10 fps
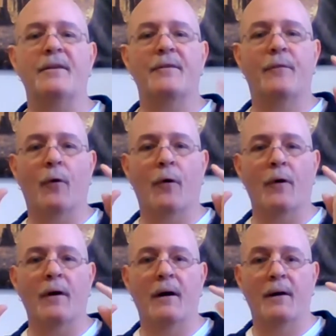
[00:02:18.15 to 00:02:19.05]

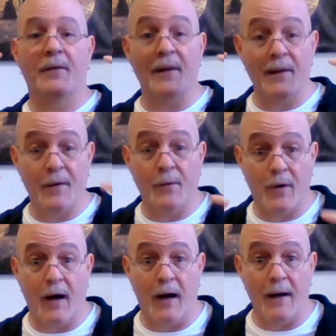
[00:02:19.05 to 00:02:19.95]
for the little
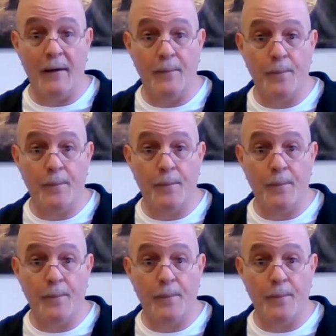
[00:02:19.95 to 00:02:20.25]
guy.